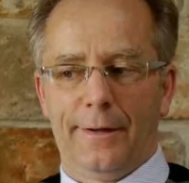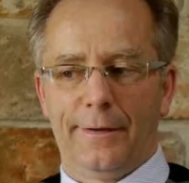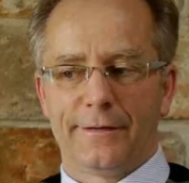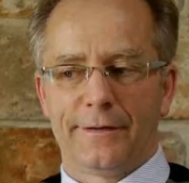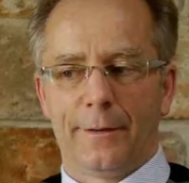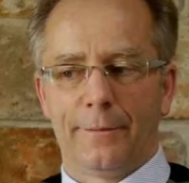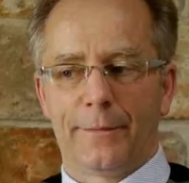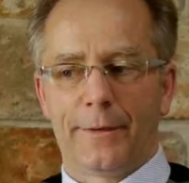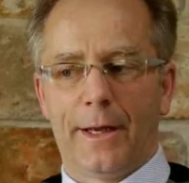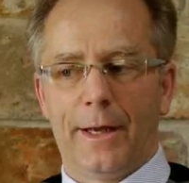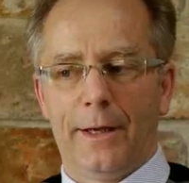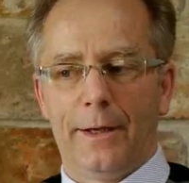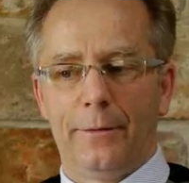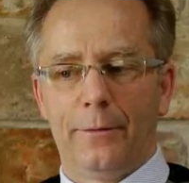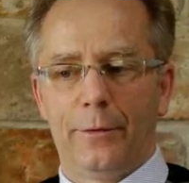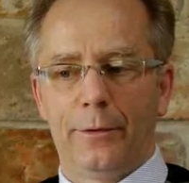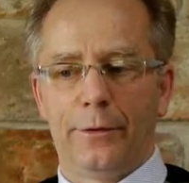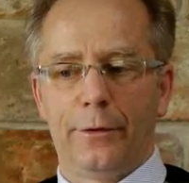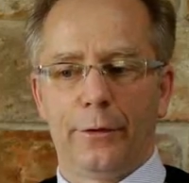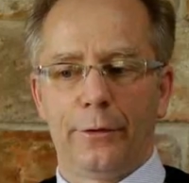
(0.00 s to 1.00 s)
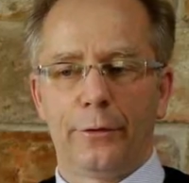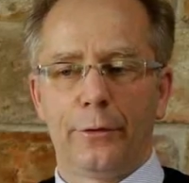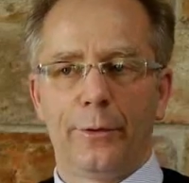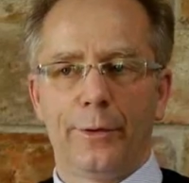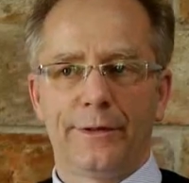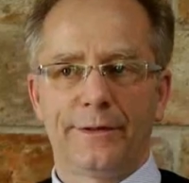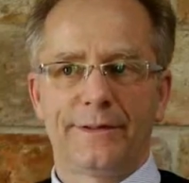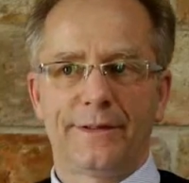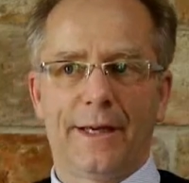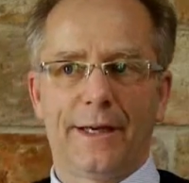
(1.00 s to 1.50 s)
And sometimes we don't
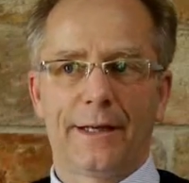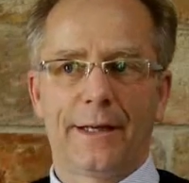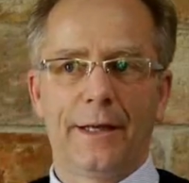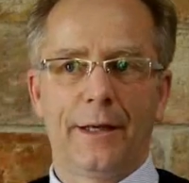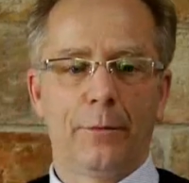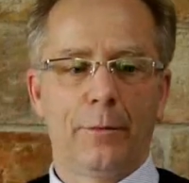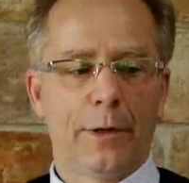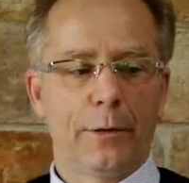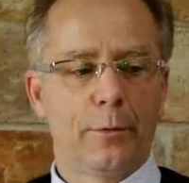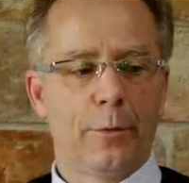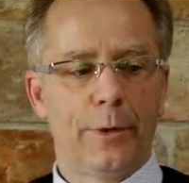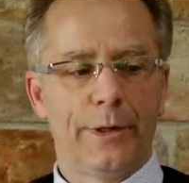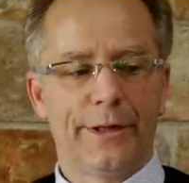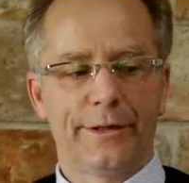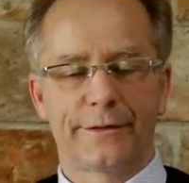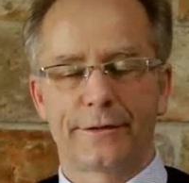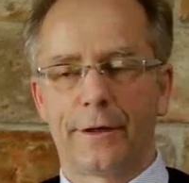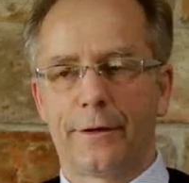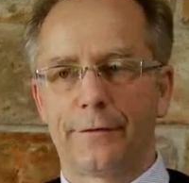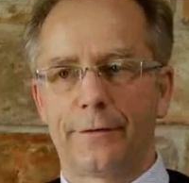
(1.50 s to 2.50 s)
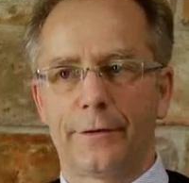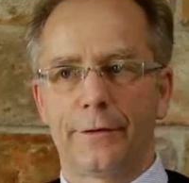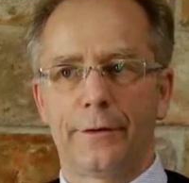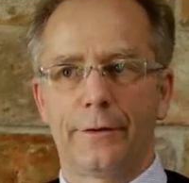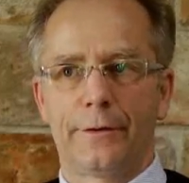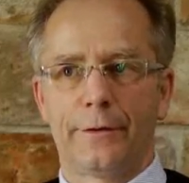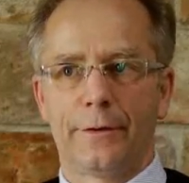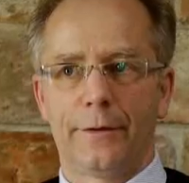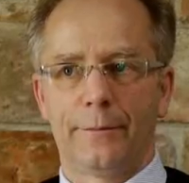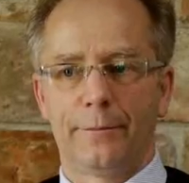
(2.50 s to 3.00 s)
know exactly what we will
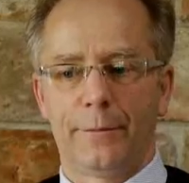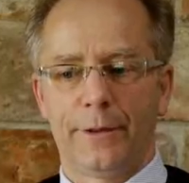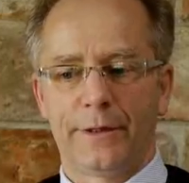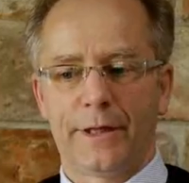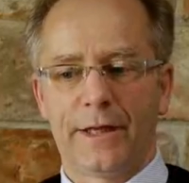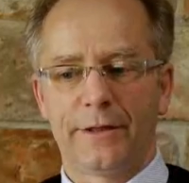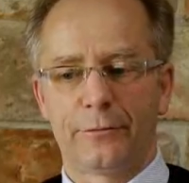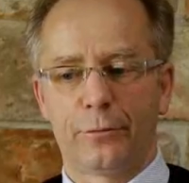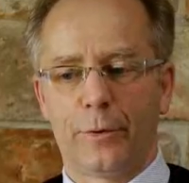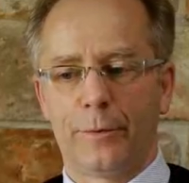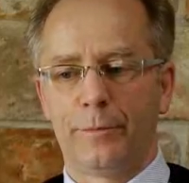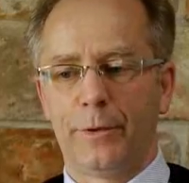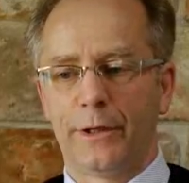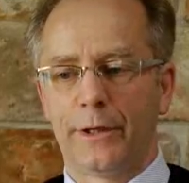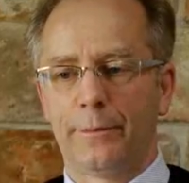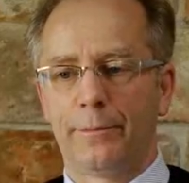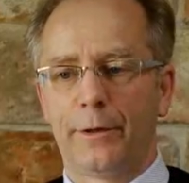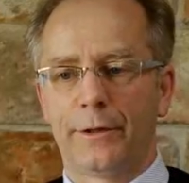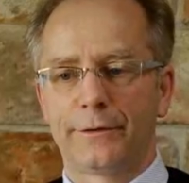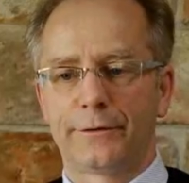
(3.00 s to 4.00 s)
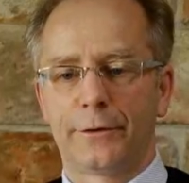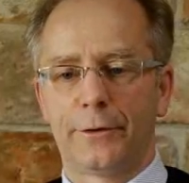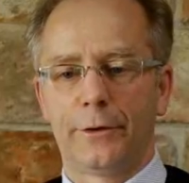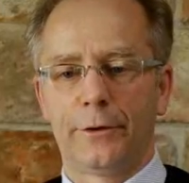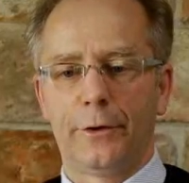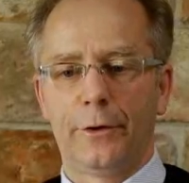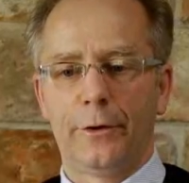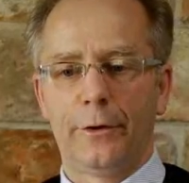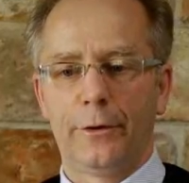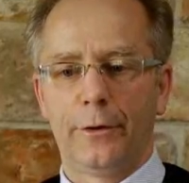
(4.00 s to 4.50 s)
discover. But as we build a
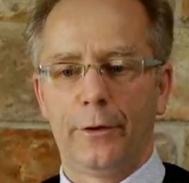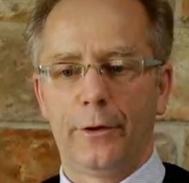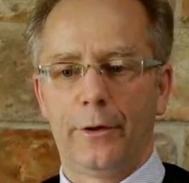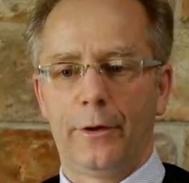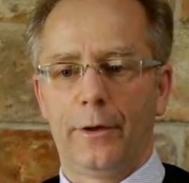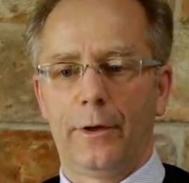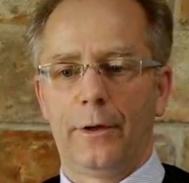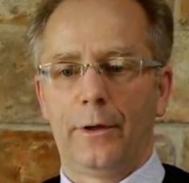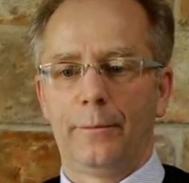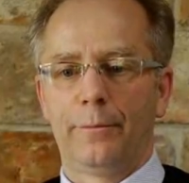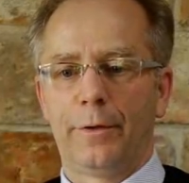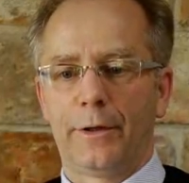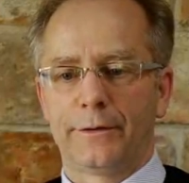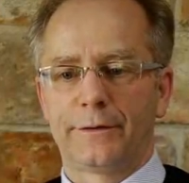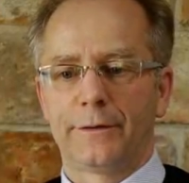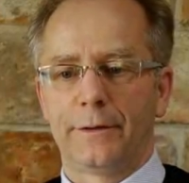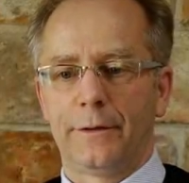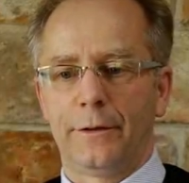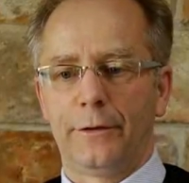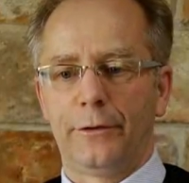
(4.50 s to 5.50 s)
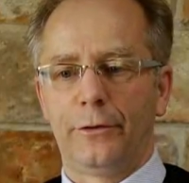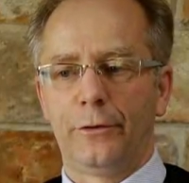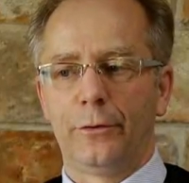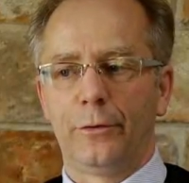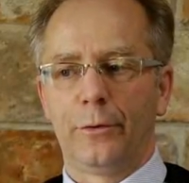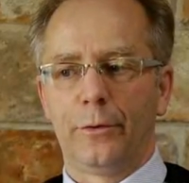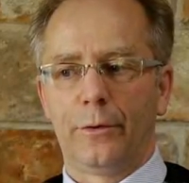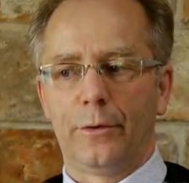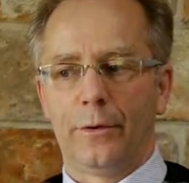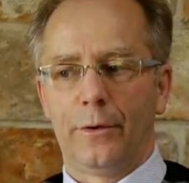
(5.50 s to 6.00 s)
puzzle,
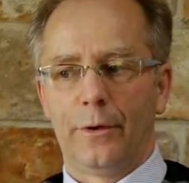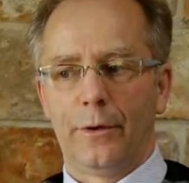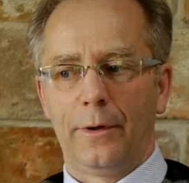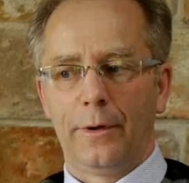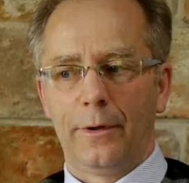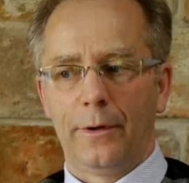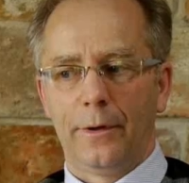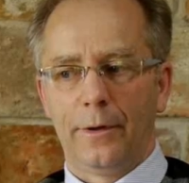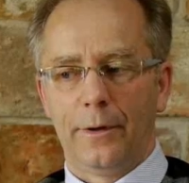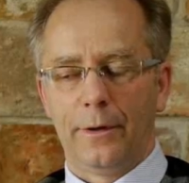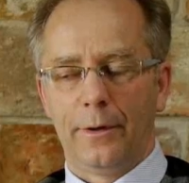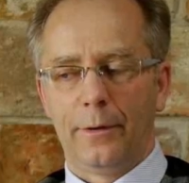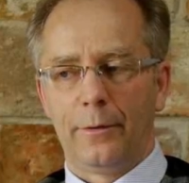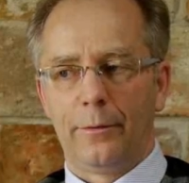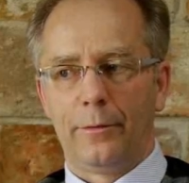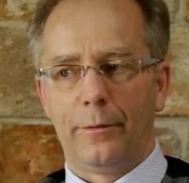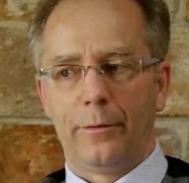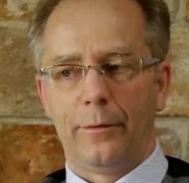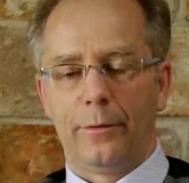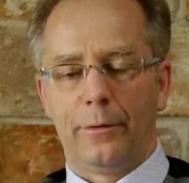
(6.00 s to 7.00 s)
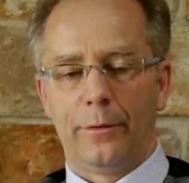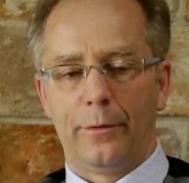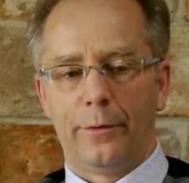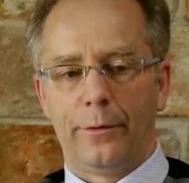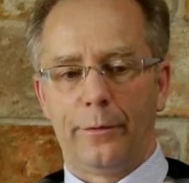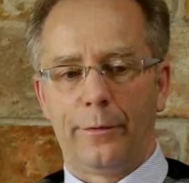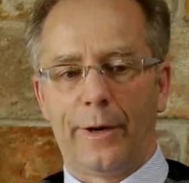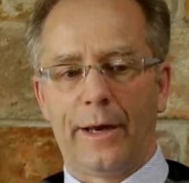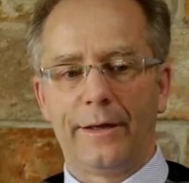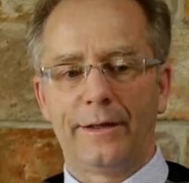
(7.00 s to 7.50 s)
you
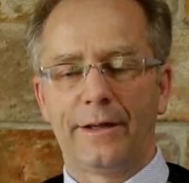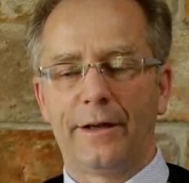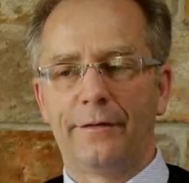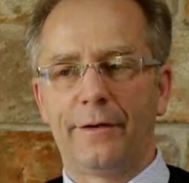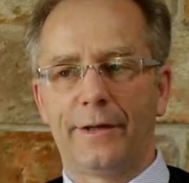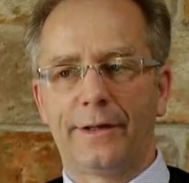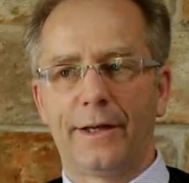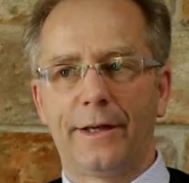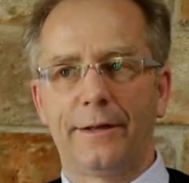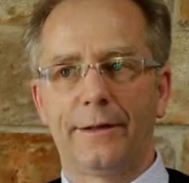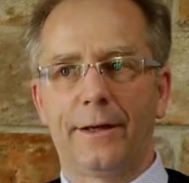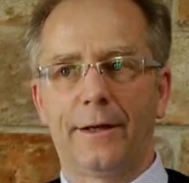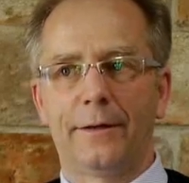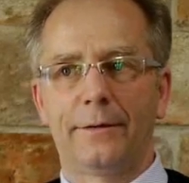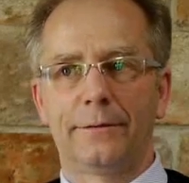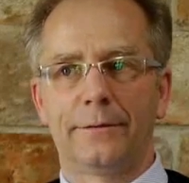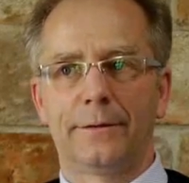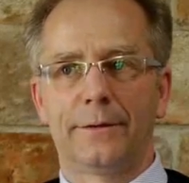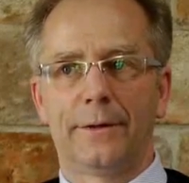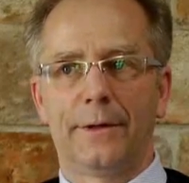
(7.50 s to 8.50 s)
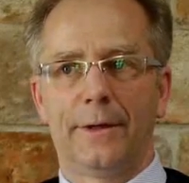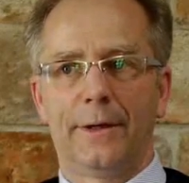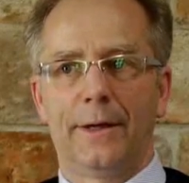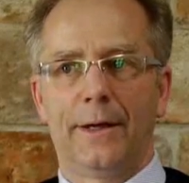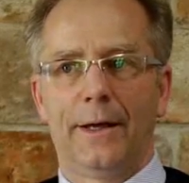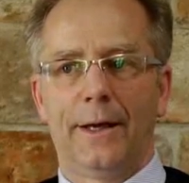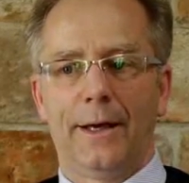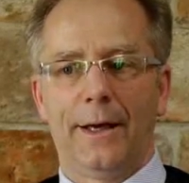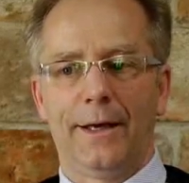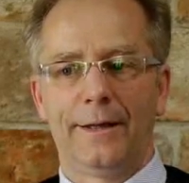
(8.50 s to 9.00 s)
write everything down.
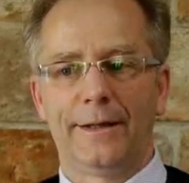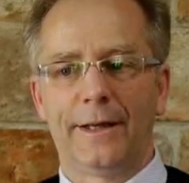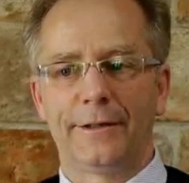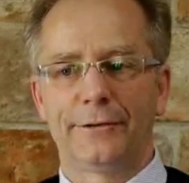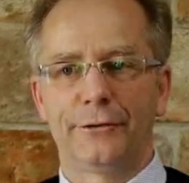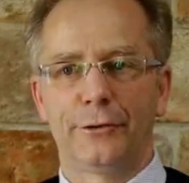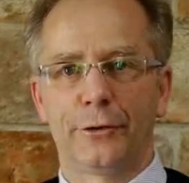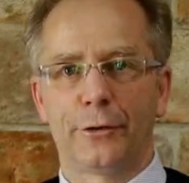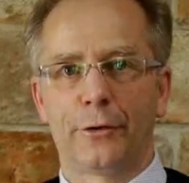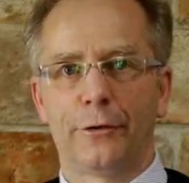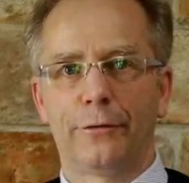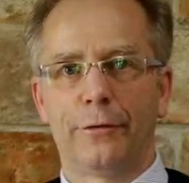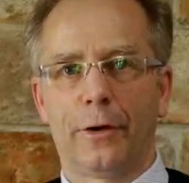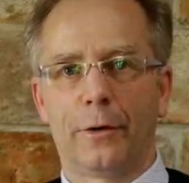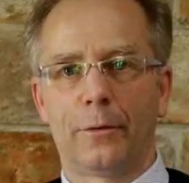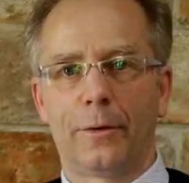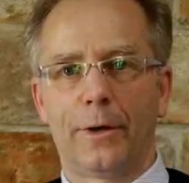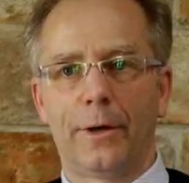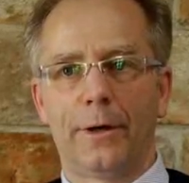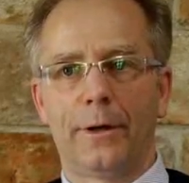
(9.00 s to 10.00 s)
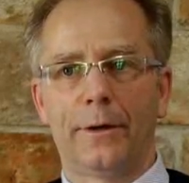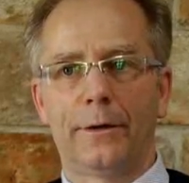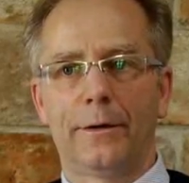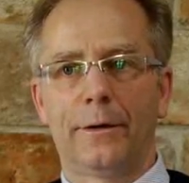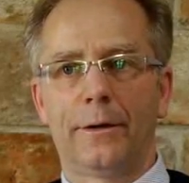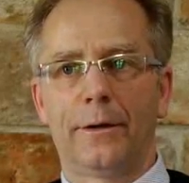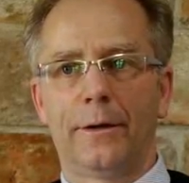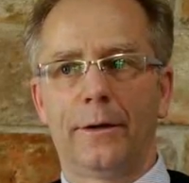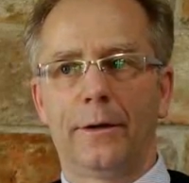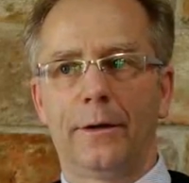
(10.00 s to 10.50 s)
And as you go forward,